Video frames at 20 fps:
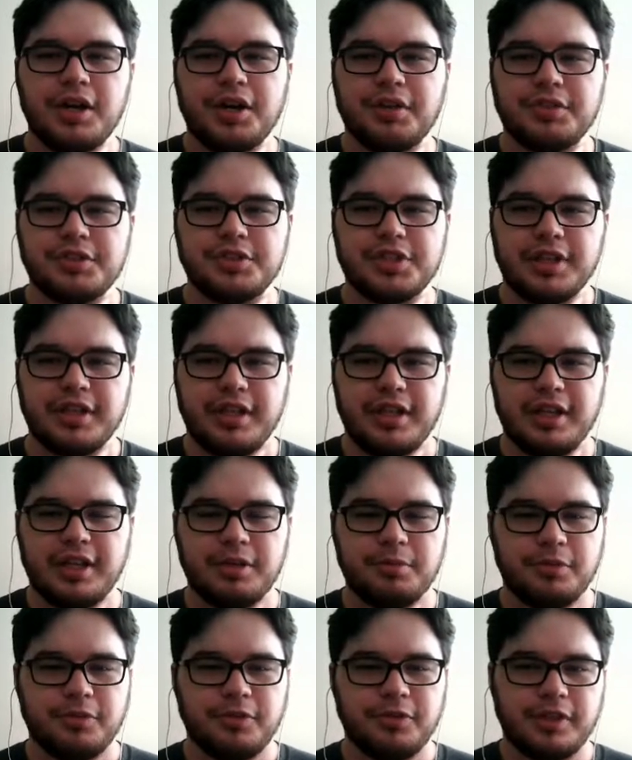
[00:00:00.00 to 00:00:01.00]
I'll have to check that
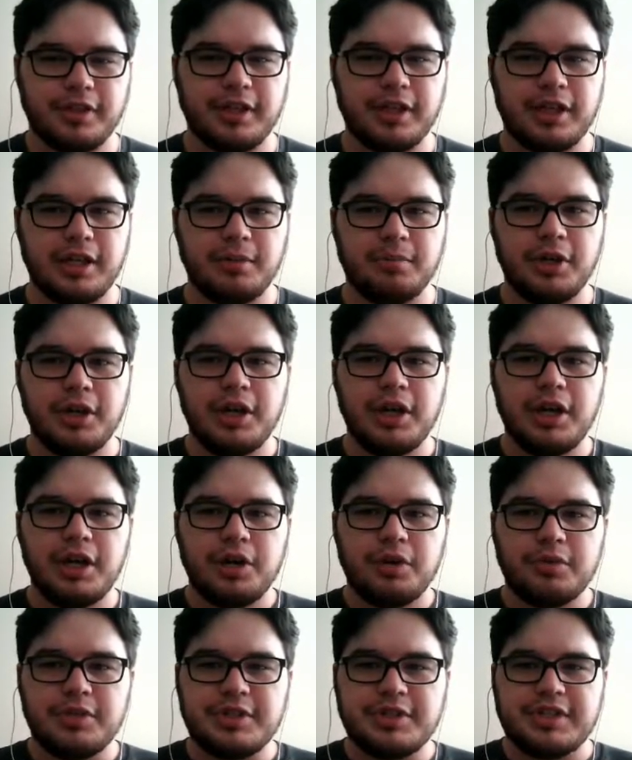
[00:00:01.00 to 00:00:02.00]
again before the game.
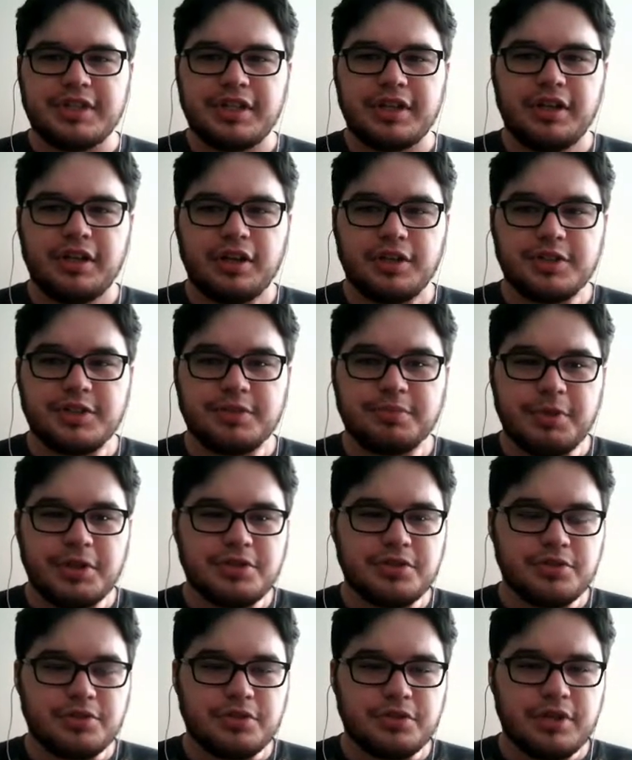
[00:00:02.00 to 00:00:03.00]
We sit in on
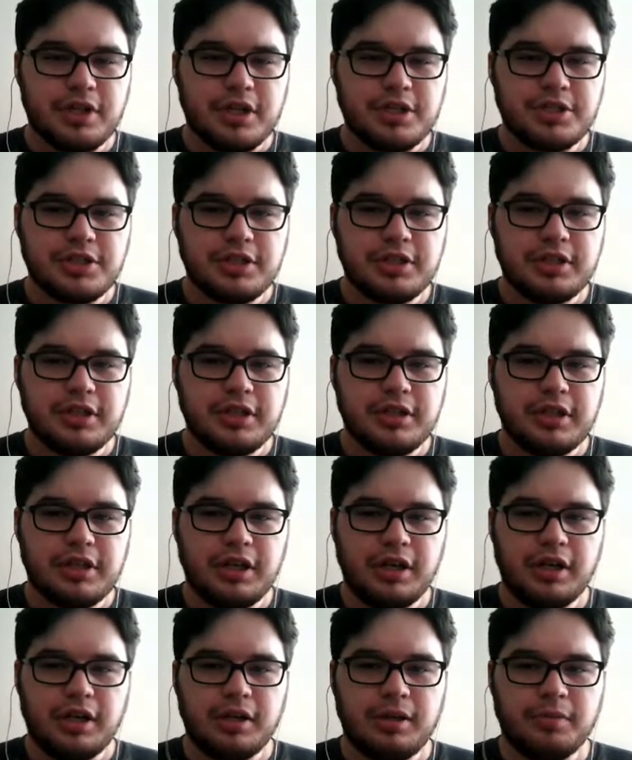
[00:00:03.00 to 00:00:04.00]
Special Jirachi,
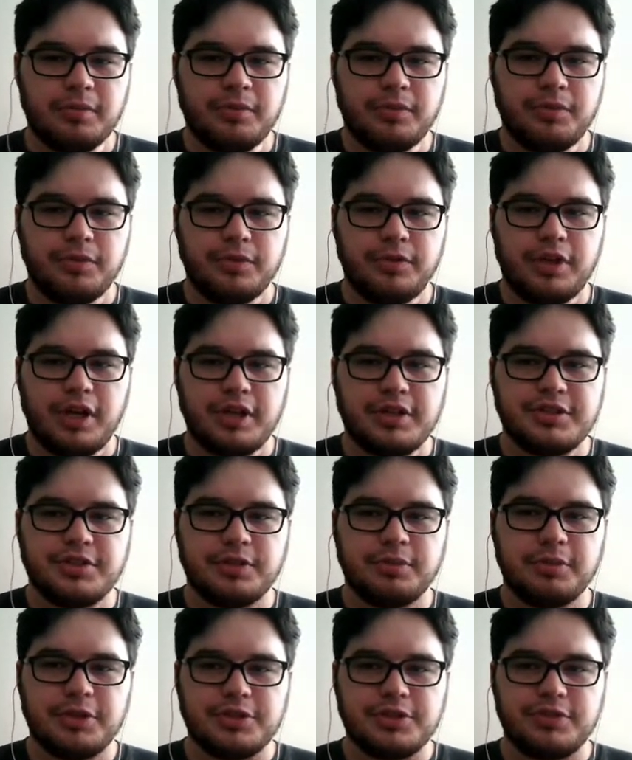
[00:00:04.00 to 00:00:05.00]
not
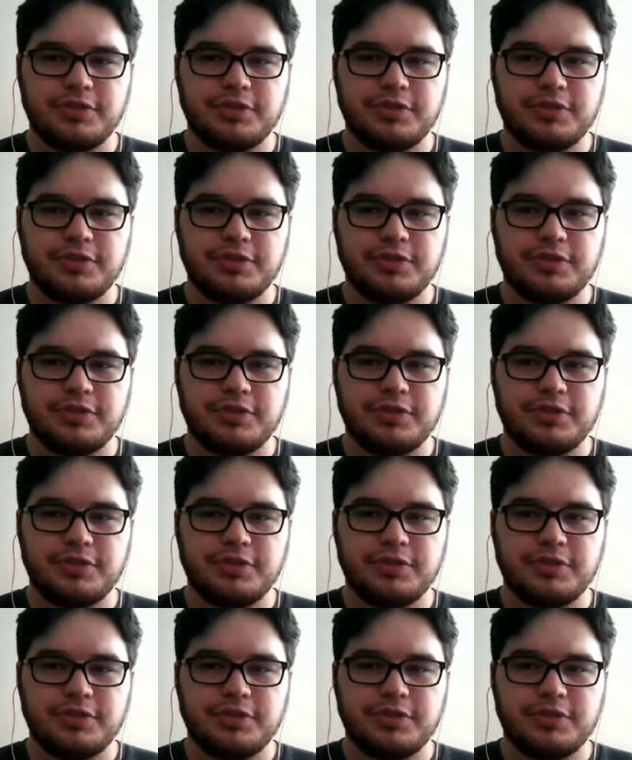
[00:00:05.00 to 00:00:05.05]
so much